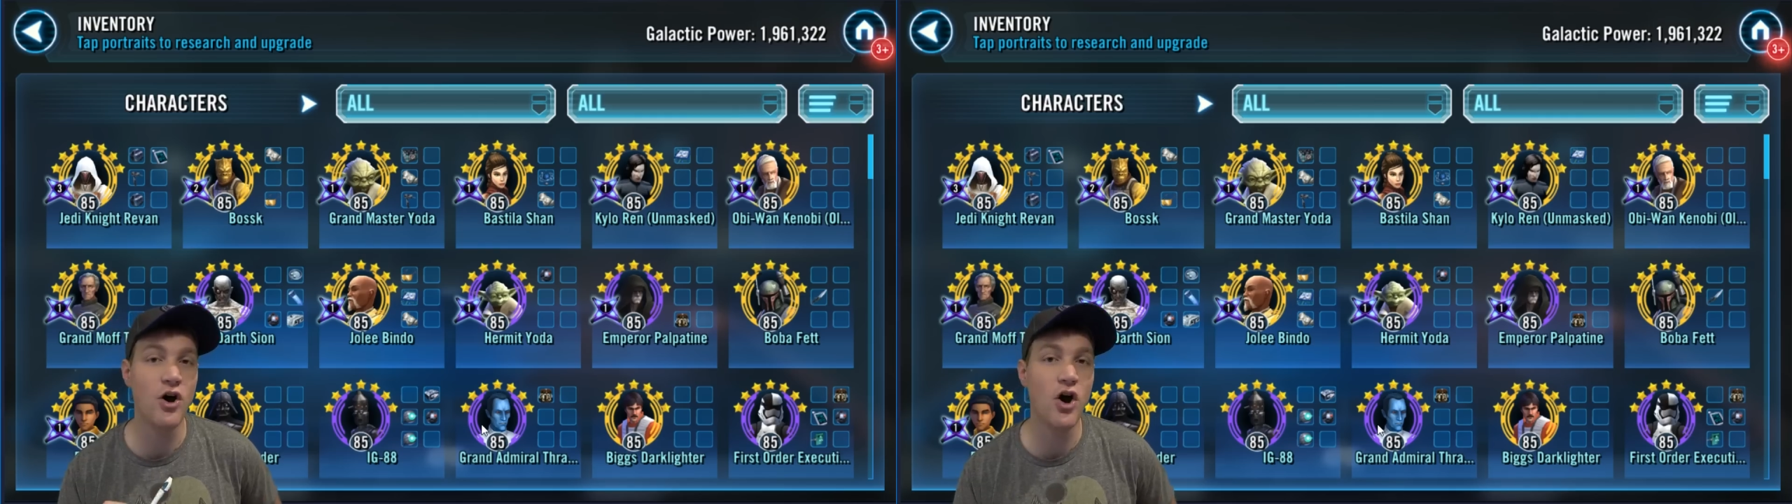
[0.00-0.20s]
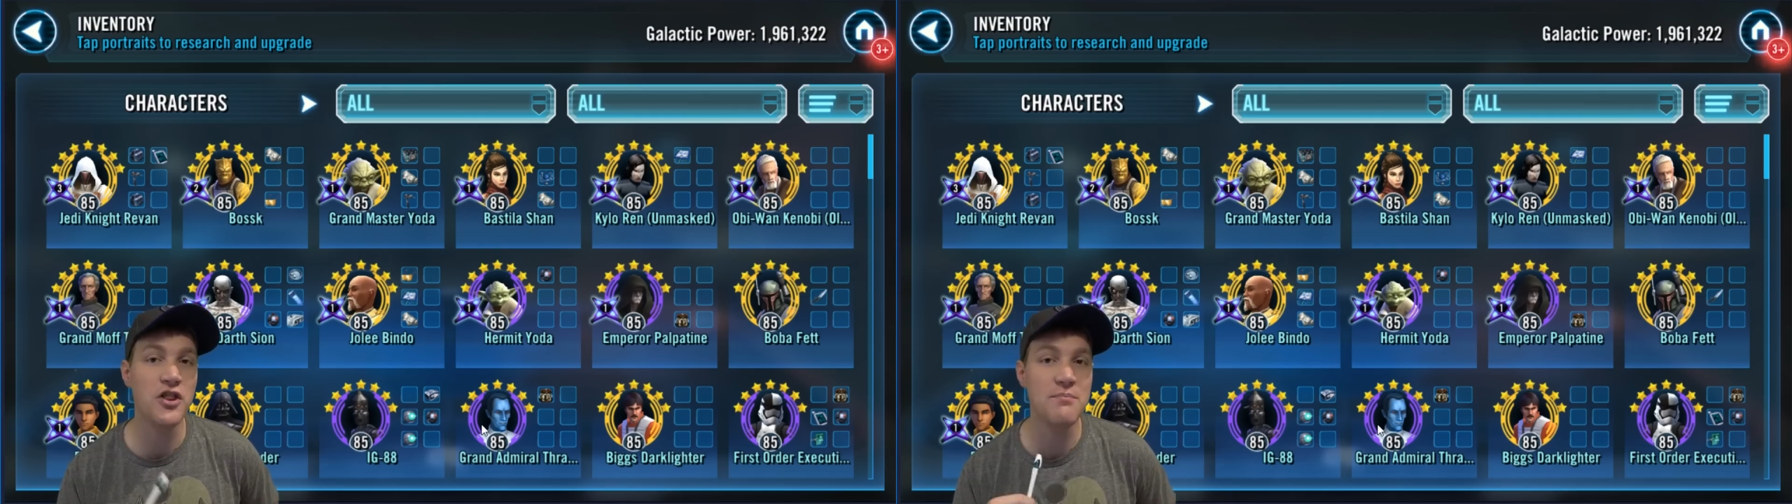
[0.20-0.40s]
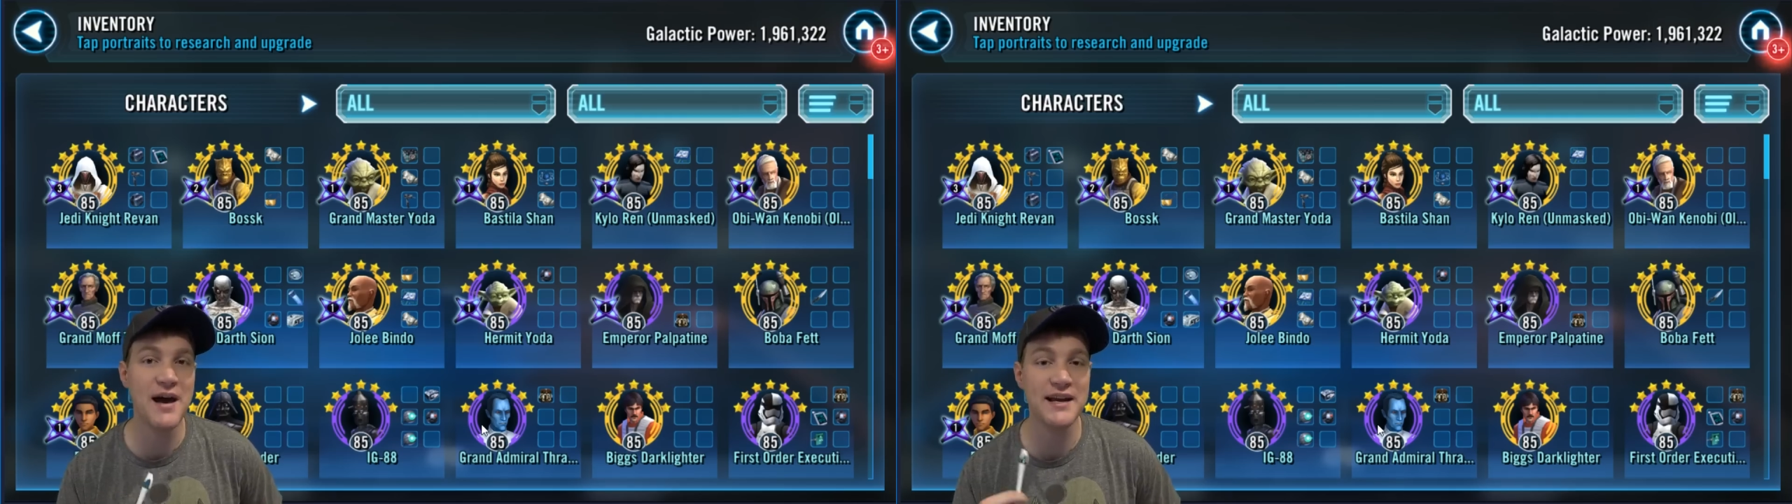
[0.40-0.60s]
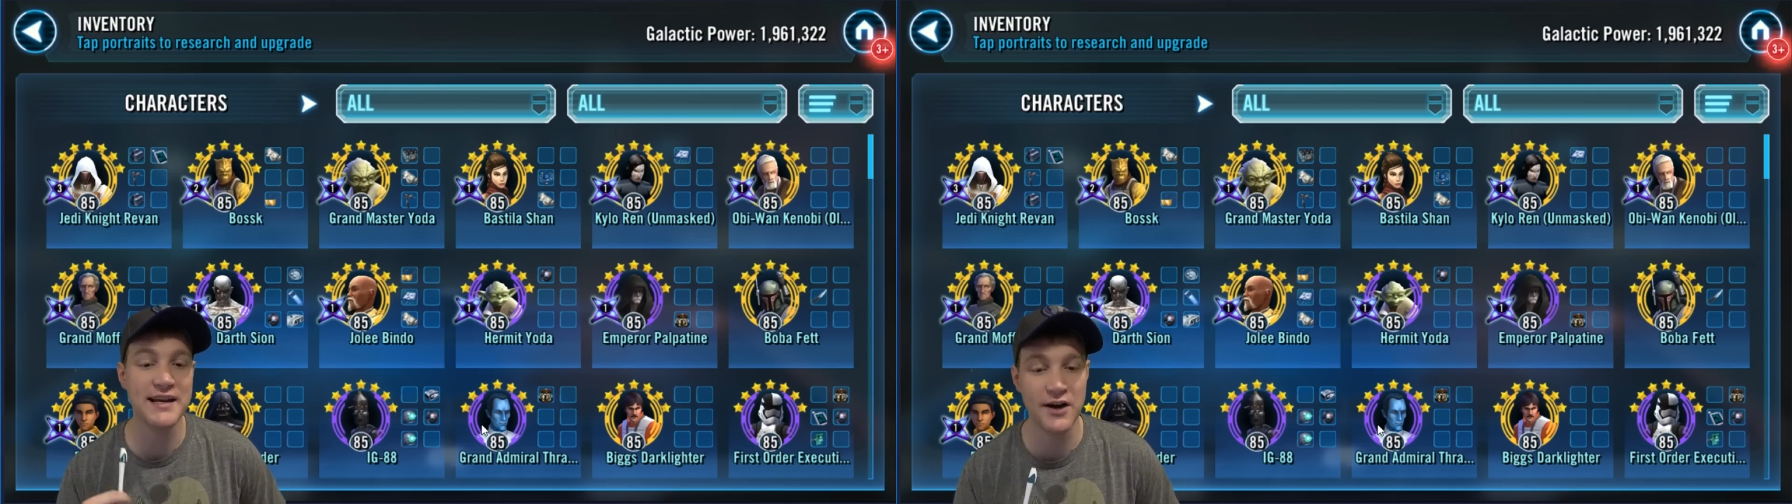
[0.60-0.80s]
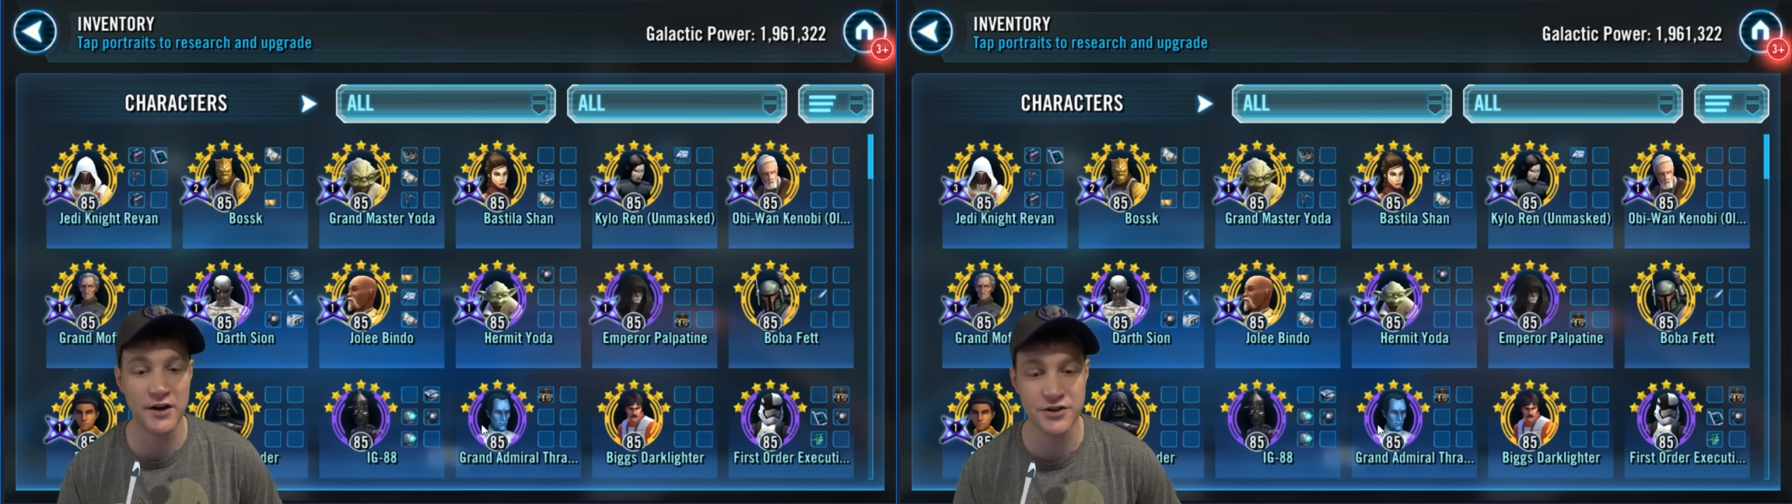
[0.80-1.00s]
all the meta
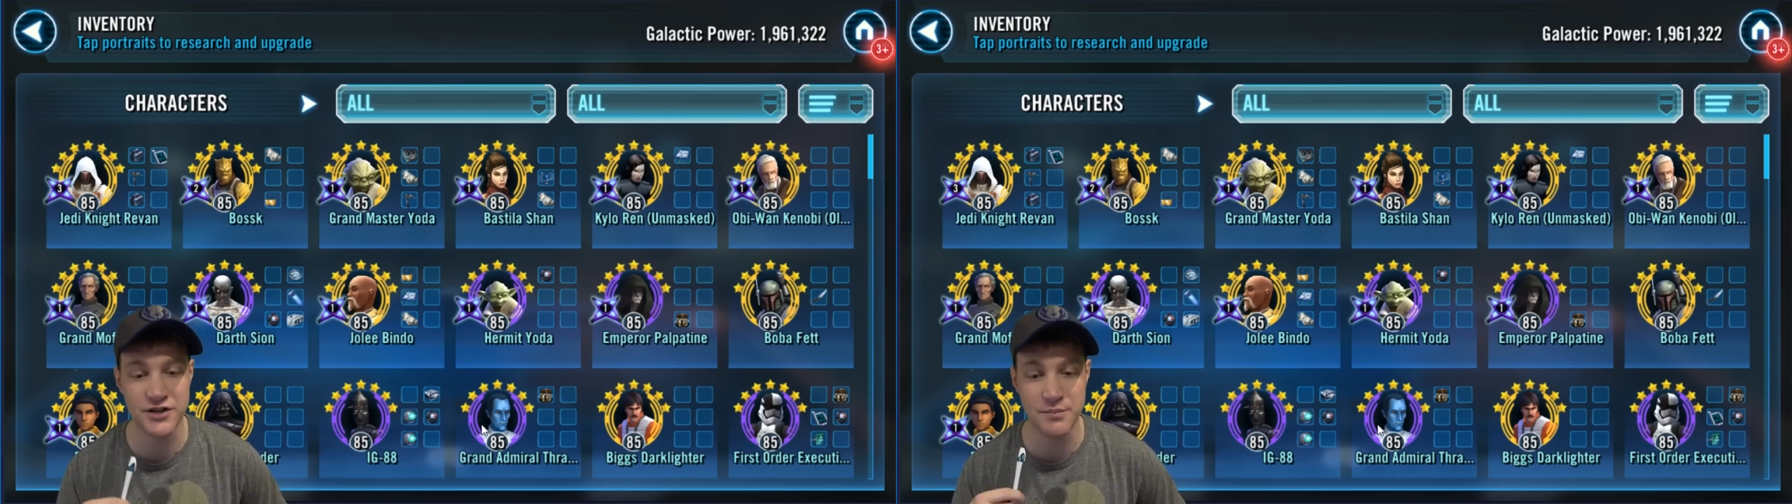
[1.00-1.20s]
characters